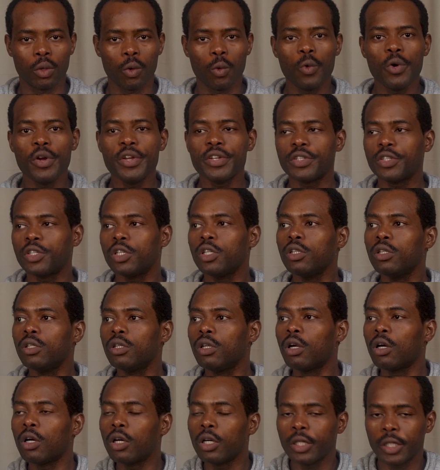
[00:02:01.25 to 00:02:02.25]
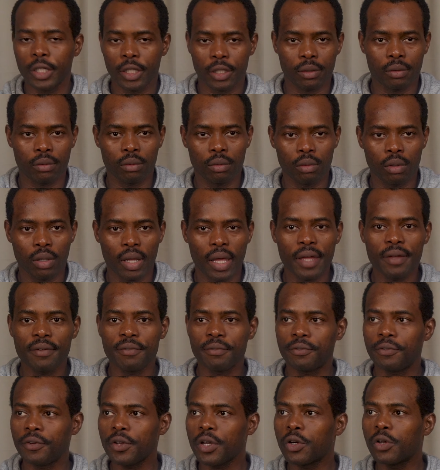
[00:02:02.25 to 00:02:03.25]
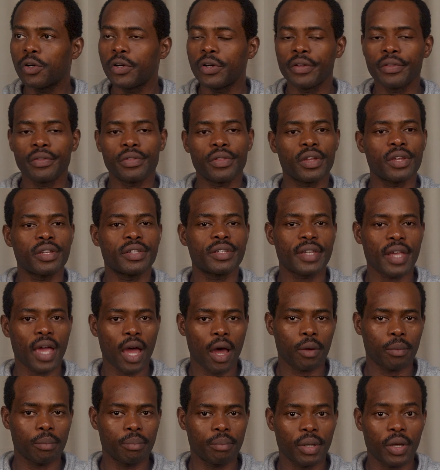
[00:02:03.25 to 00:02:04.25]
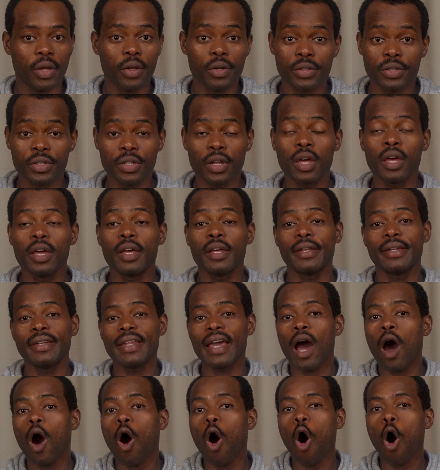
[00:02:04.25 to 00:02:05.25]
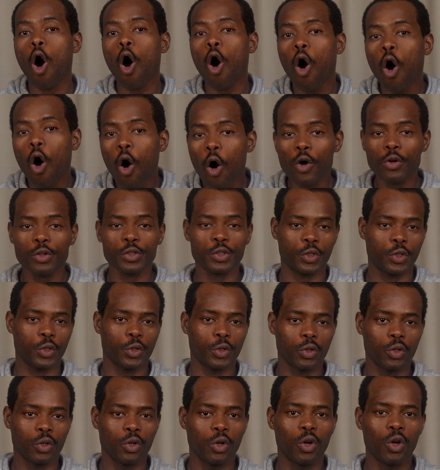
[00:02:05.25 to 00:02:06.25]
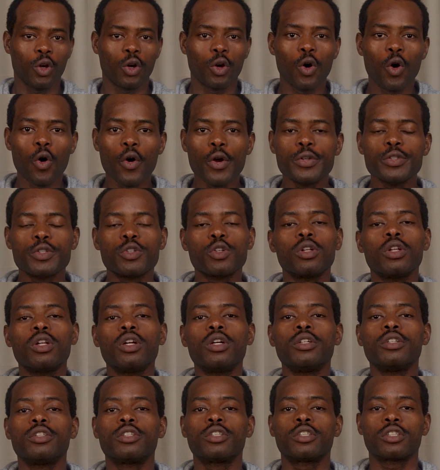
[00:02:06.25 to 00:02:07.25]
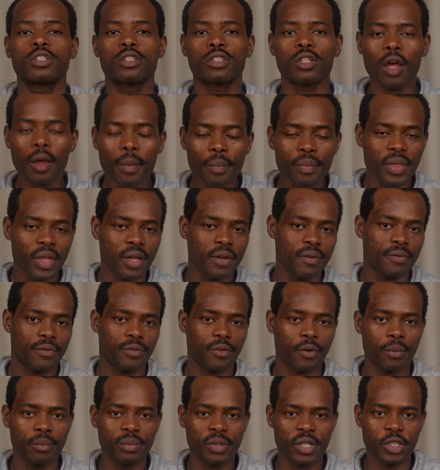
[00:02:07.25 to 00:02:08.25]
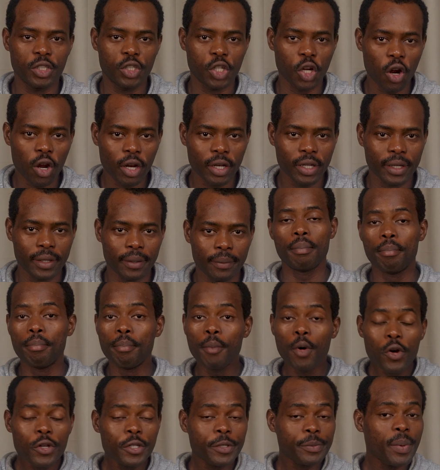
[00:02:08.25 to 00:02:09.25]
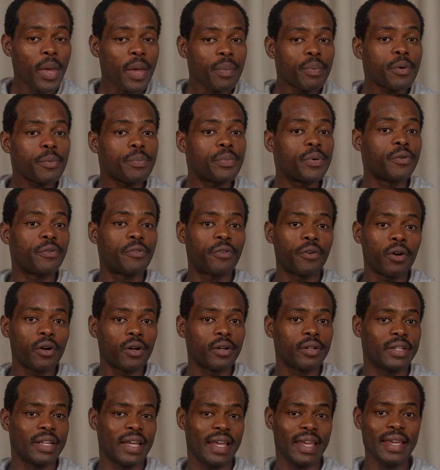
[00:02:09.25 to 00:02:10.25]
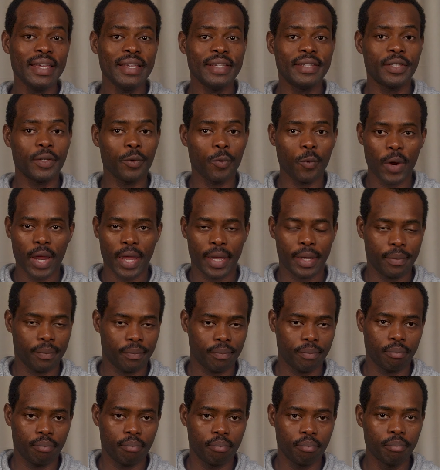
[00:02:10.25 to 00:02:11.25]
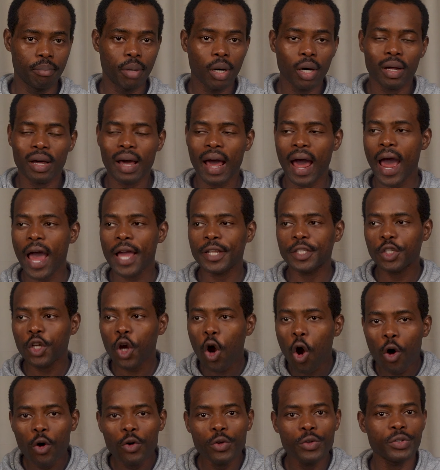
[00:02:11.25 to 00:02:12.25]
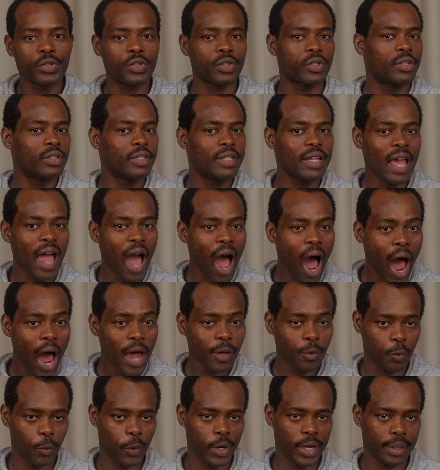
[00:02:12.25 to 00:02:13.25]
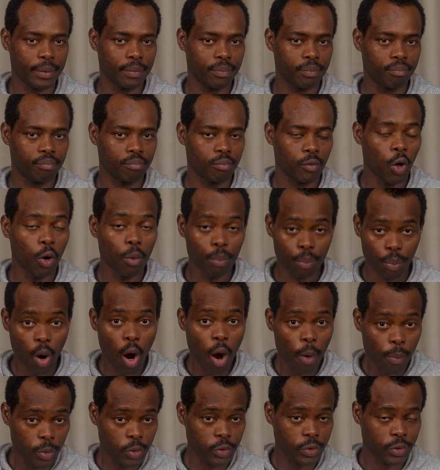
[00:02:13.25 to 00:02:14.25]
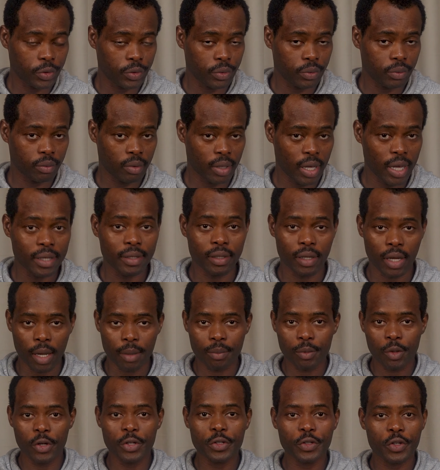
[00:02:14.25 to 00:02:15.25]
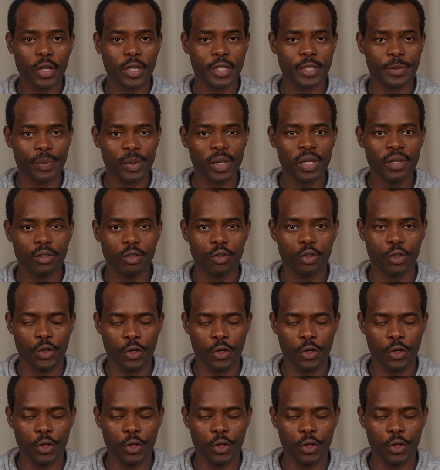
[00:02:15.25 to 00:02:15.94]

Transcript: who is still learning and figuring things out because they are also going to learn something from the journey. Most people prefer the easy way, but I chose the hard way on purpose. And I'm going to explain to